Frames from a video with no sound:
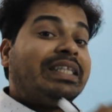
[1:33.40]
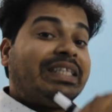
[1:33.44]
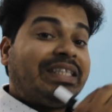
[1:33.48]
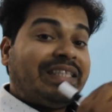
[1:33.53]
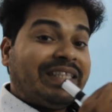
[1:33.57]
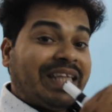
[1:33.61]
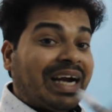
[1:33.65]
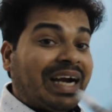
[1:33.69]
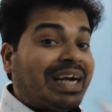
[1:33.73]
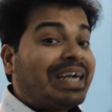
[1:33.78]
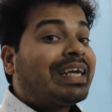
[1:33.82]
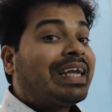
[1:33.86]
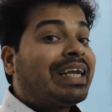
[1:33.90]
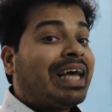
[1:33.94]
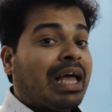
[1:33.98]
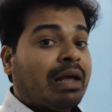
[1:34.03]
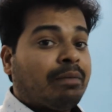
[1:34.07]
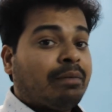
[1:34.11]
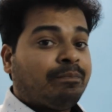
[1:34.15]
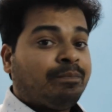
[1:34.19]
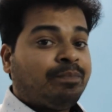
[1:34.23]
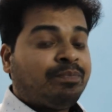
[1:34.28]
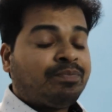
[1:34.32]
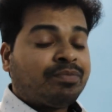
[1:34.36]
that
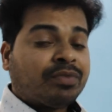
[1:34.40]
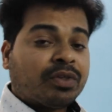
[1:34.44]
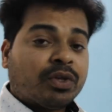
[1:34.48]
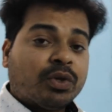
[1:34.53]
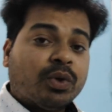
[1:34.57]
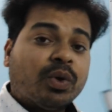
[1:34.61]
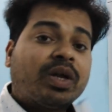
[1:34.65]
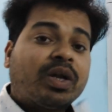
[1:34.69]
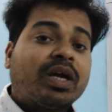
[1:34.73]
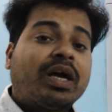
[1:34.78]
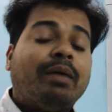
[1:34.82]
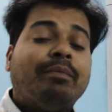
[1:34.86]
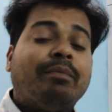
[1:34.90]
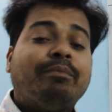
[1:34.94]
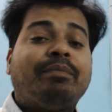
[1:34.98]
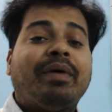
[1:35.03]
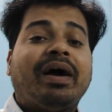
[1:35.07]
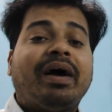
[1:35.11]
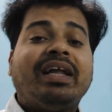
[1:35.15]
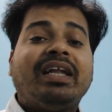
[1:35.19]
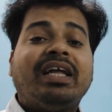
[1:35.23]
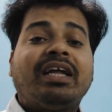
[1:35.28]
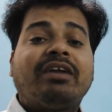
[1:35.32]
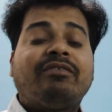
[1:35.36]
time your
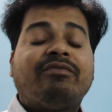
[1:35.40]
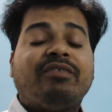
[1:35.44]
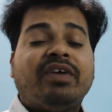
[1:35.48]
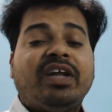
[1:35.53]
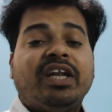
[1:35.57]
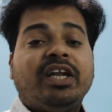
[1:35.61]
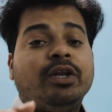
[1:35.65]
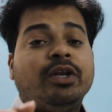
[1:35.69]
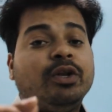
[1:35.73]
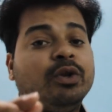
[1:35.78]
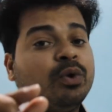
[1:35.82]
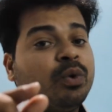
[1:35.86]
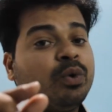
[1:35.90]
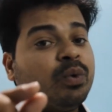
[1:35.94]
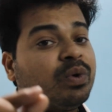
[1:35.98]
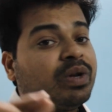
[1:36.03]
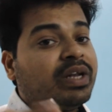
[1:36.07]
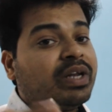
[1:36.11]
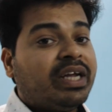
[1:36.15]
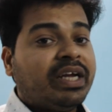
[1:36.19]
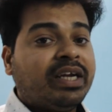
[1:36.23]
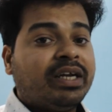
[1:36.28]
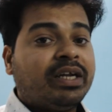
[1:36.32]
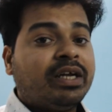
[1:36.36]
compiler will no
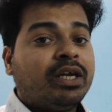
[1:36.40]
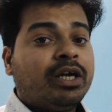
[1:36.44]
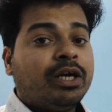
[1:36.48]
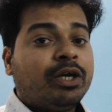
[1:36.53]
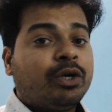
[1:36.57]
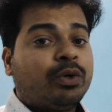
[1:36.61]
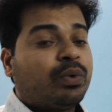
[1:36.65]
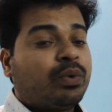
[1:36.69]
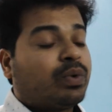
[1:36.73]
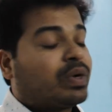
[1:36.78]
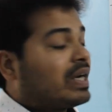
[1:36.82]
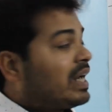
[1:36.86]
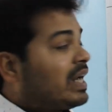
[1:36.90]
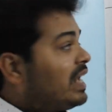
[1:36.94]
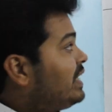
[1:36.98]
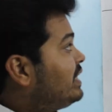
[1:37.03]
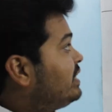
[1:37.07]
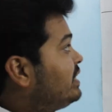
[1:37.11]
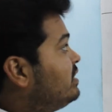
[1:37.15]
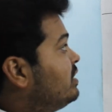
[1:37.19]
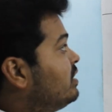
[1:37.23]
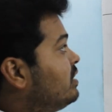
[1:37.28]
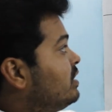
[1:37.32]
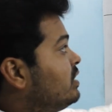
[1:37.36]
need to
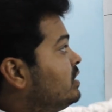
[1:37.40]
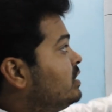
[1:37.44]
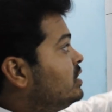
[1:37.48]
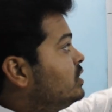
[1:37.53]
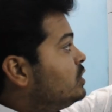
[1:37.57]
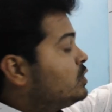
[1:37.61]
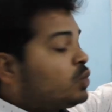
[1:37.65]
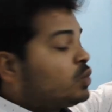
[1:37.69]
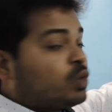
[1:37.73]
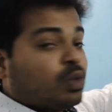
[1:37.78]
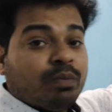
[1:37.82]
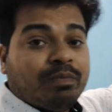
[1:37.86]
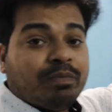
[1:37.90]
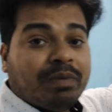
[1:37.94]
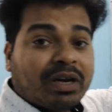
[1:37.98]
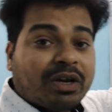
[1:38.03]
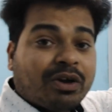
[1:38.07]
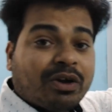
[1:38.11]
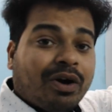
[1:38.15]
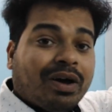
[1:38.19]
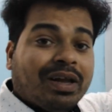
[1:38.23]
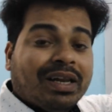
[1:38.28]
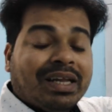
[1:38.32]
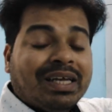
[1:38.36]
write the
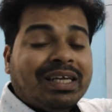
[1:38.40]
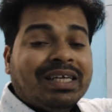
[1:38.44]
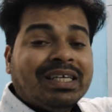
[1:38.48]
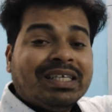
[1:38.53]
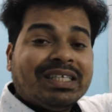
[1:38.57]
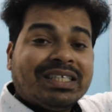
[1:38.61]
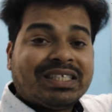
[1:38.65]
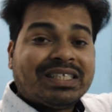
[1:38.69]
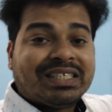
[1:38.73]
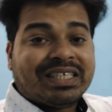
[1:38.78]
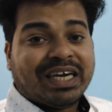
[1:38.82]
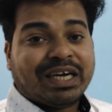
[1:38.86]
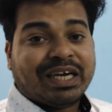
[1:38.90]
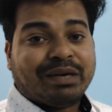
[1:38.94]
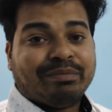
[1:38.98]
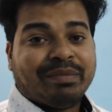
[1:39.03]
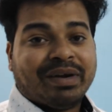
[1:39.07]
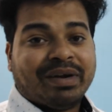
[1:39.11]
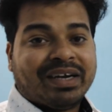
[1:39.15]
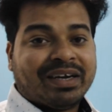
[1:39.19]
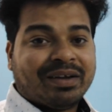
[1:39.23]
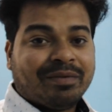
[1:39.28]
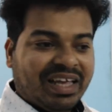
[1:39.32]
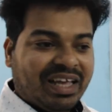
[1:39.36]
supercalling
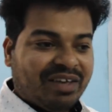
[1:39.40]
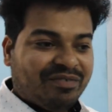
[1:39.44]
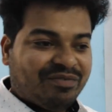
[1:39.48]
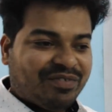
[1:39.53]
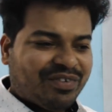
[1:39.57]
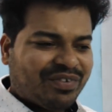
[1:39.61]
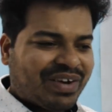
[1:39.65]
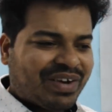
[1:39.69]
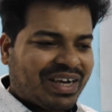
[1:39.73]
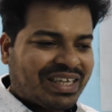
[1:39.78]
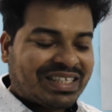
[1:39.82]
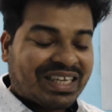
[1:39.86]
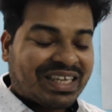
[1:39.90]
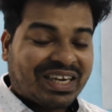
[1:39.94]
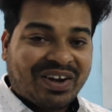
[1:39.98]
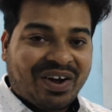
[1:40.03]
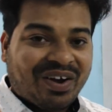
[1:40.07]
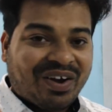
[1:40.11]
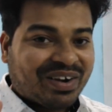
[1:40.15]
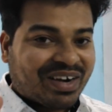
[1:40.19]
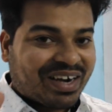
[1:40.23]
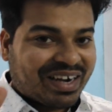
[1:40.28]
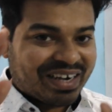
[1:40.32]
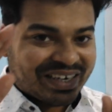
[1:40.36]
statement. If you guys are
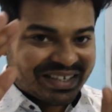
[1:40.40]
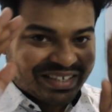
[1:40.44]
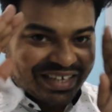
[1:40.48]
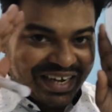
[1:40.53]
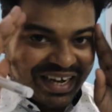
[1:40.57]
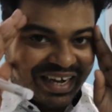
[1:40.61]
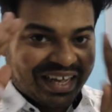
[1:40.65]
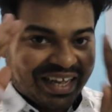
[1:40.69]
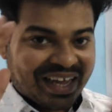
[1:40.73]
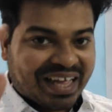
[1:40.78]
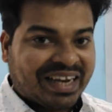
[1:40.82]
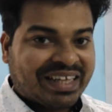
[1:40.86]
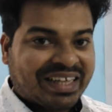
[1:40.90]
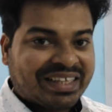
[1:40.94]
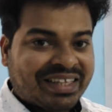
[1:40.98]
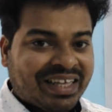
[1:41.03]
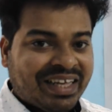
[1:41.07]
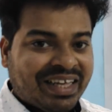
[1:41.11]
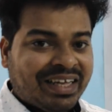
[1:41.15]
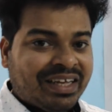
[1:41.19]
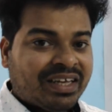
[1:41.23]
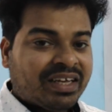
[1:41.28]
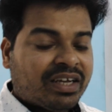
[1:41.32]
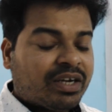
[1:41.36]
not understanding
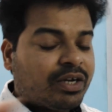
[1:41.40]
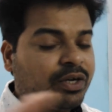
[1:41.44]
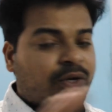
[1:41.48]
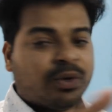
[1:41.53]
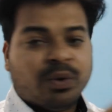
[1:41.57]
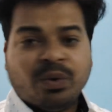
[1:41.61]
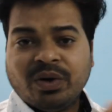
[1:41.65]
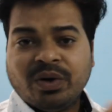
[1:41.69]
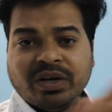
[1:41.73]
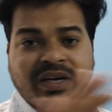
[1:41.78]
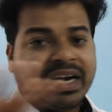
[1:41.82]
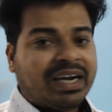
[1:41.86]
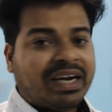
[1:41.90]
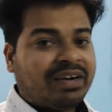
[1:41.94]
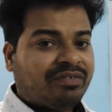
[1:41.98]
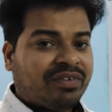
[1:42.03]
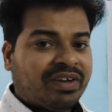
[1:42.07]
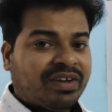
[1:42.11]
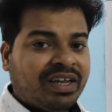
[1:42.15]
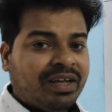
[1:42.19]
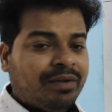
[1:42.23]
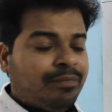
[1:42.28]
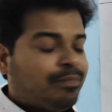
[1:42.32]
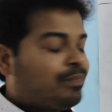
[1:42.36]
anything, don't get
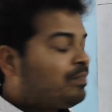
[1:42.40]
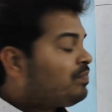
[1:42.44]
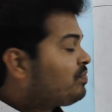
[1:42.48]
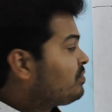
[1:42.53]
worried.